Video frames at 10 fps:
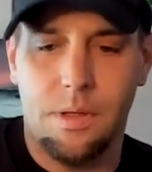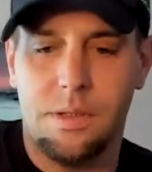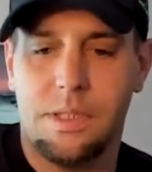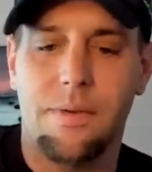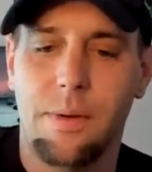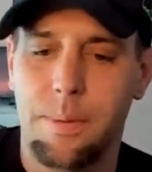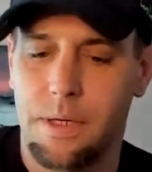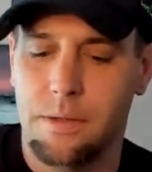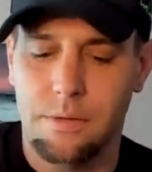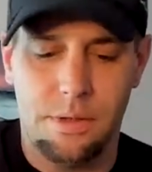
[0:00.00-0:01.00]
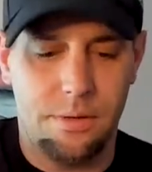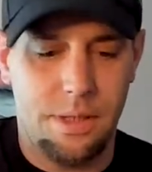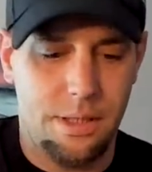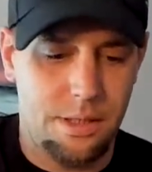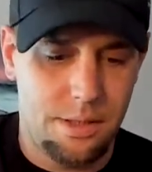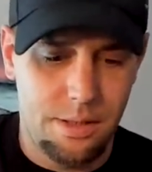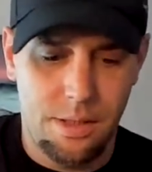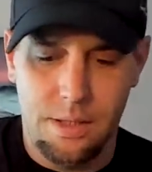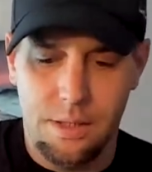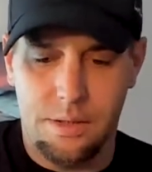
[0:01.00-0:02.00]
Seven of Pentacles, okay.
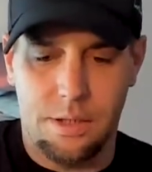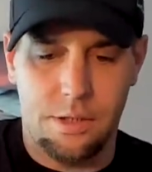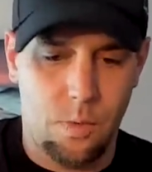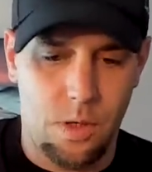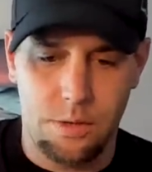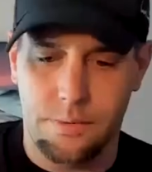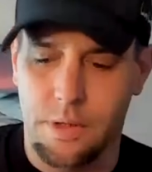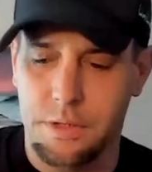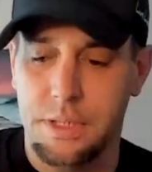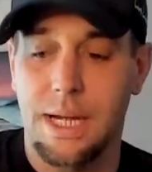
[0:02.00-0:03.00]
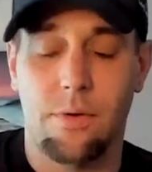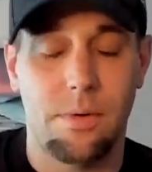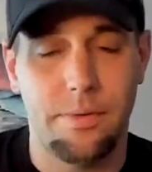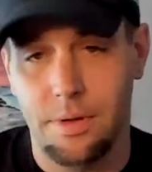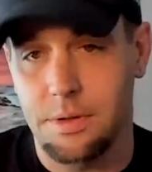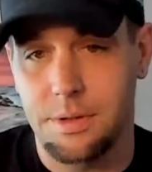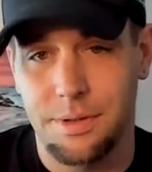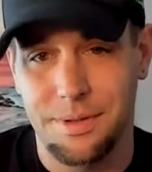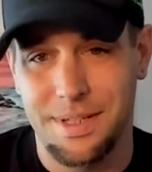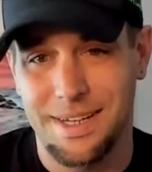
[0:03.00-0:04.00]
Six of Wands reversed, Devil reversed,
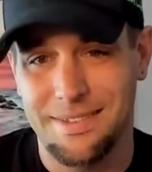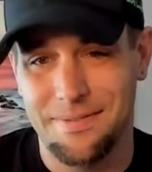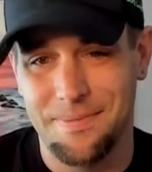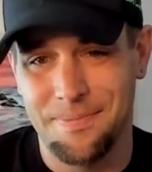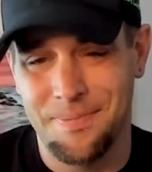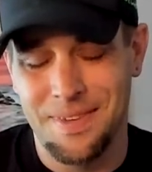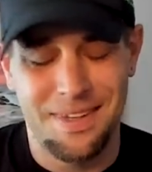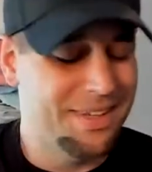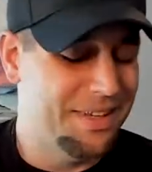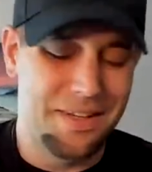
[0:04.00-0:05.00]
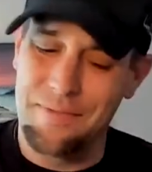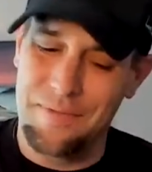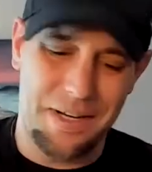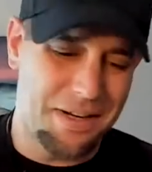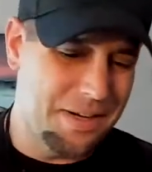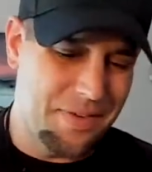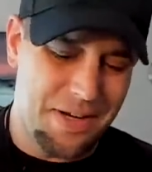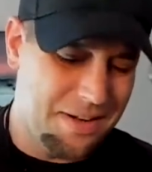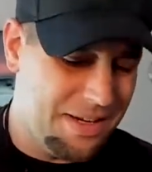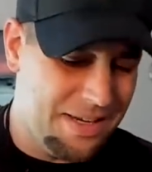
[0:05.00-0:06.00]
okay. Very,
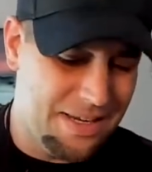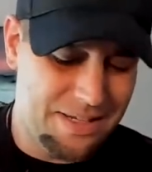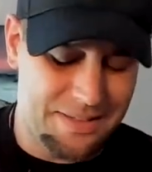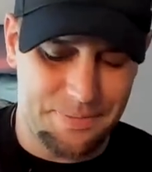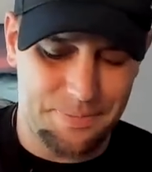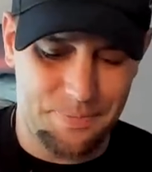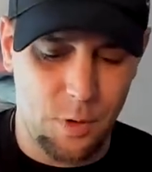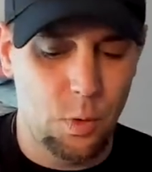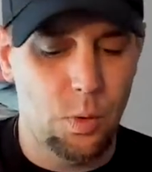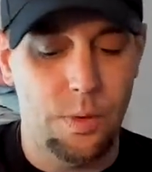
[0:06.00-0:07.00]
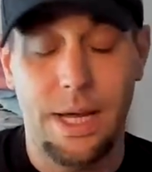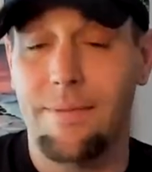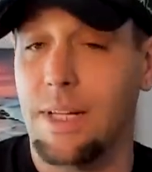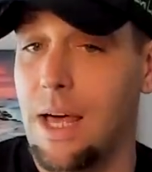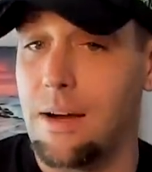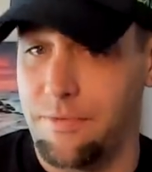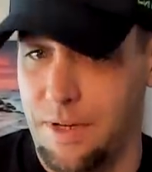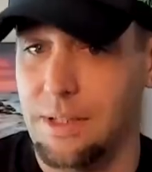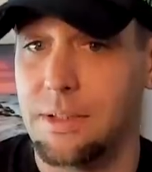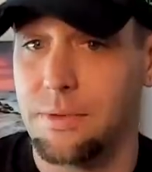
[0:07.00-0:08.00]
very, ooh, they have a lot of
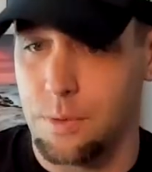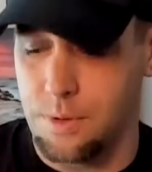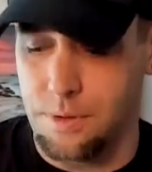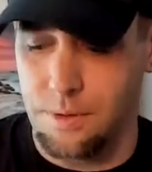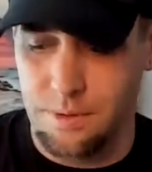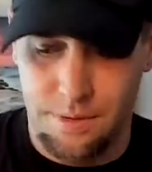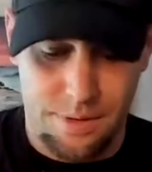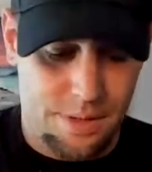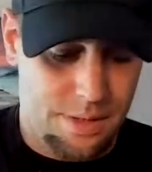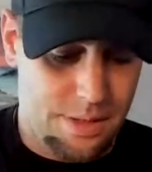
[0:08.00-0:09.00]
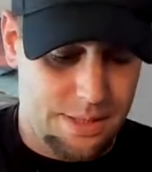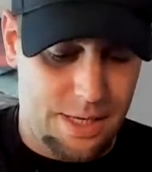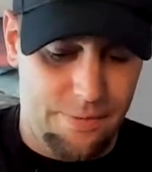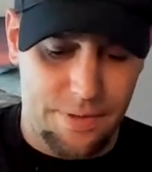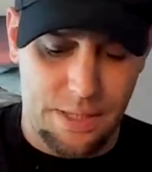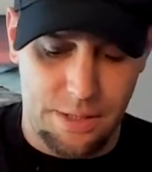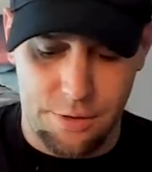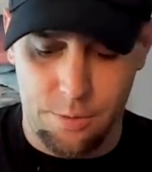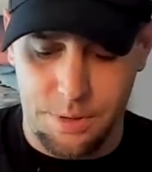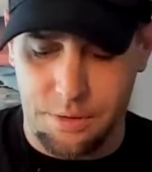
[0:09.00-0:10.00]
feelings for you. They definitely
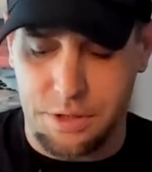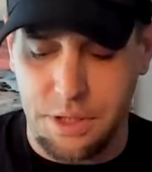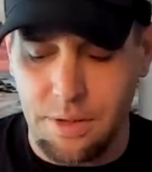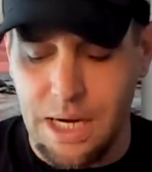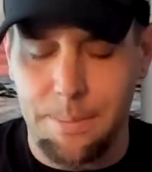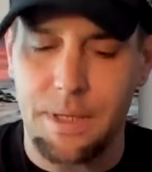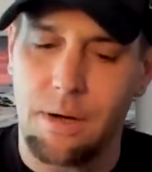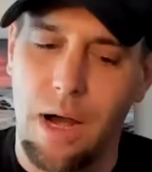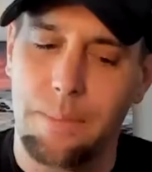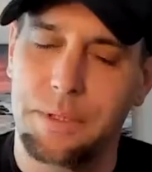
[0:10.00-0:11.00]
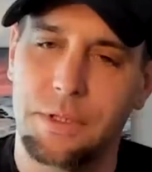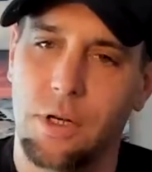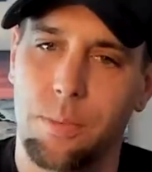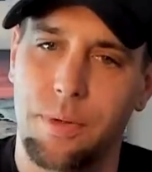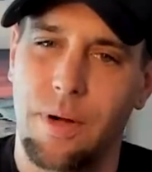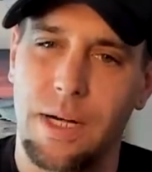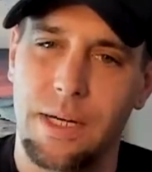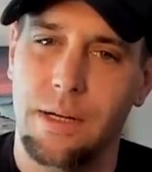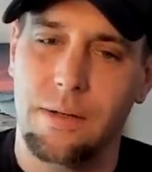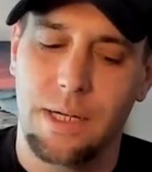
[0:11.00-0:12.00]
do, but they're still keeping their options open right
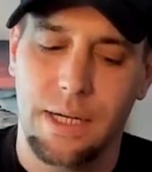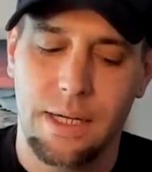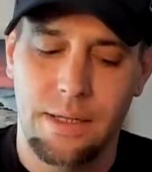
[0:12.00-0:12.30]
now, okay?